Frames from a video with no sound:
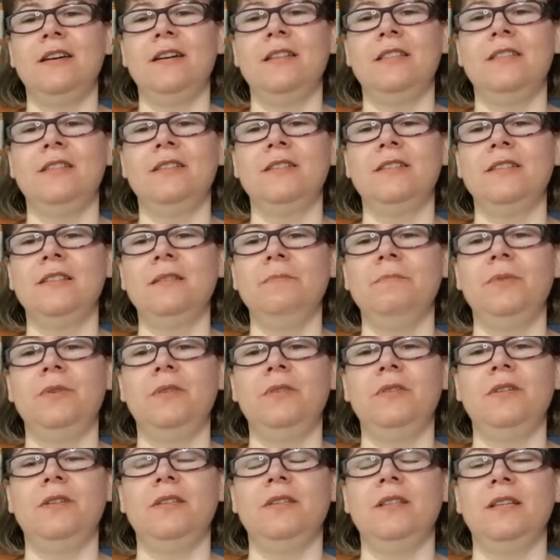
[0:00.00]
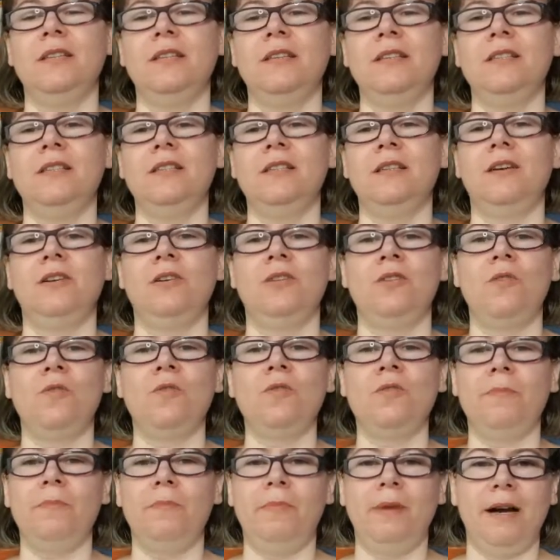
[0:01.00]
the zipper that is
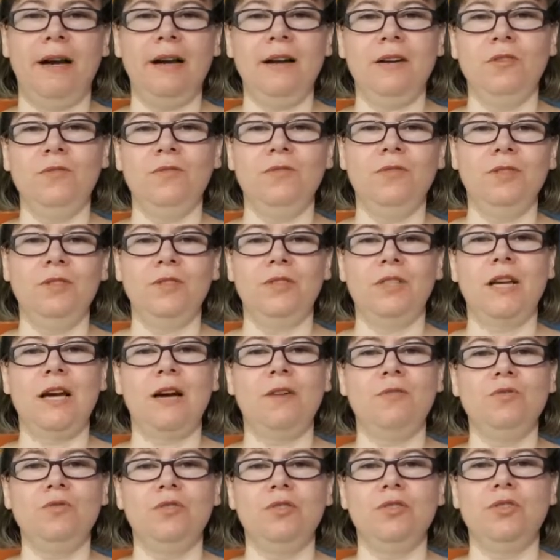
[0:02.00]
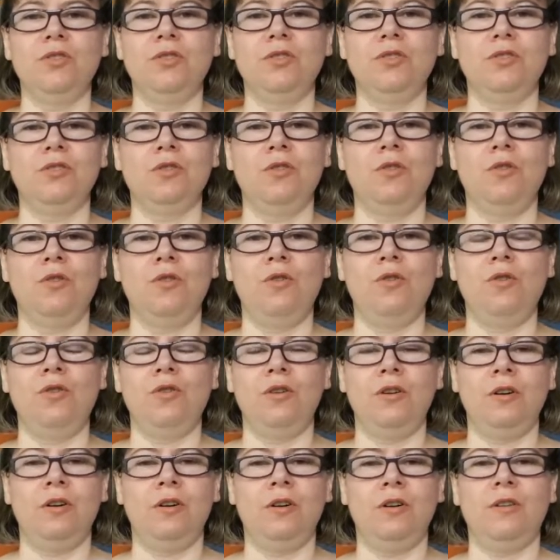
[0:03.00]
on the back of the trousers
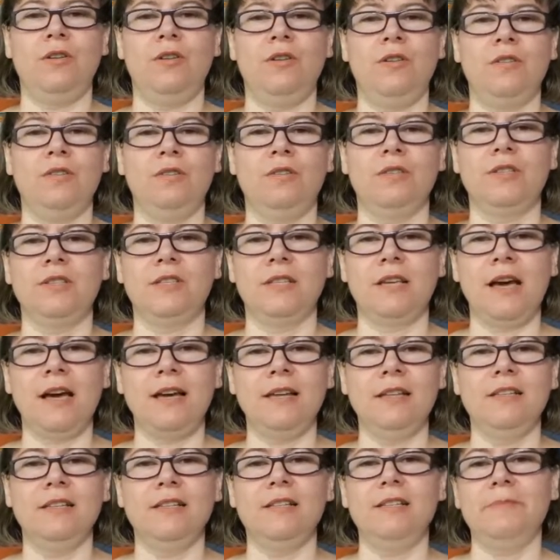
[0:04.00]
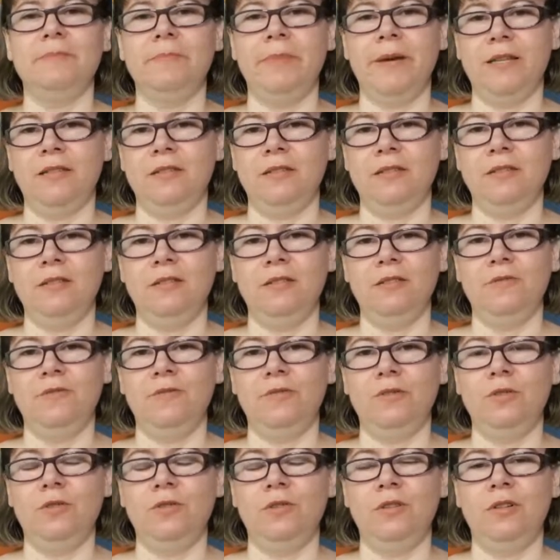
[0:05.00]
or on the side is better
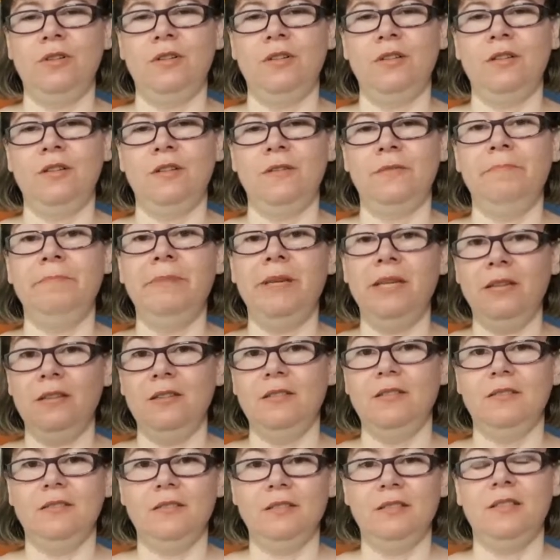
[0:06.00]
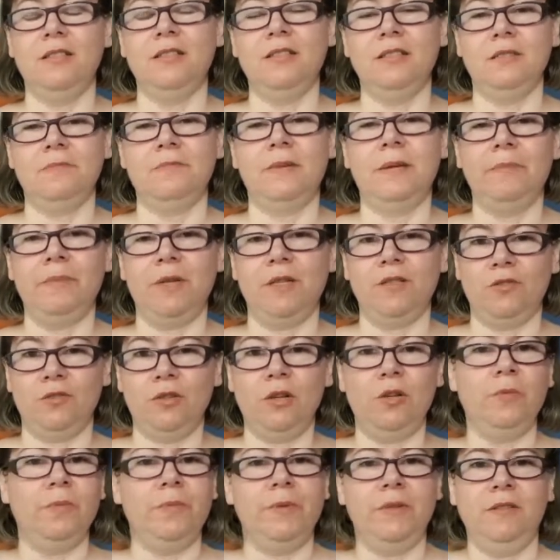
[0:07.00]
for me. This is my
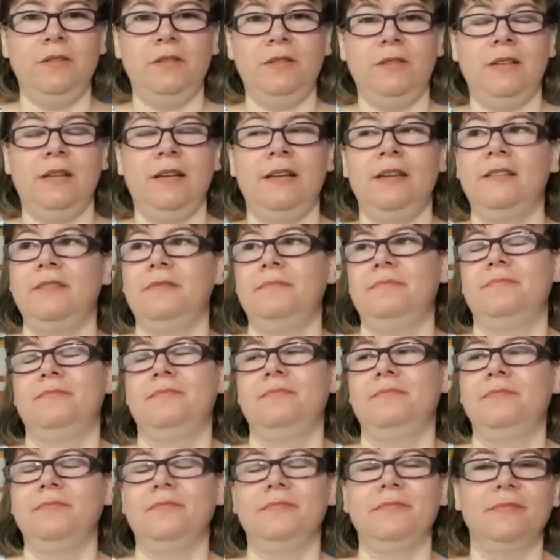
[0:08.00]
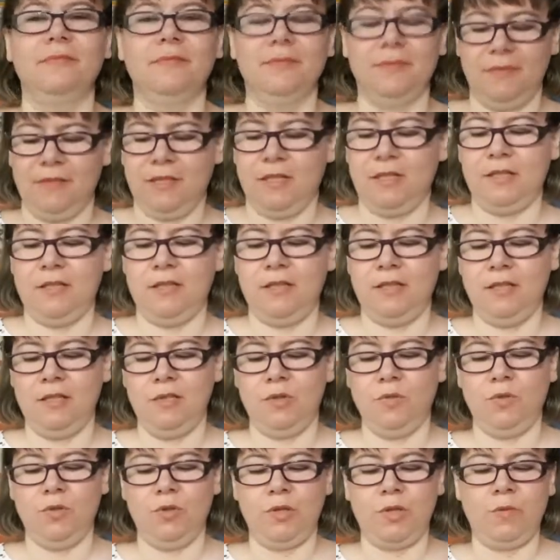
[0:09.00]
personal opinion, like this is what I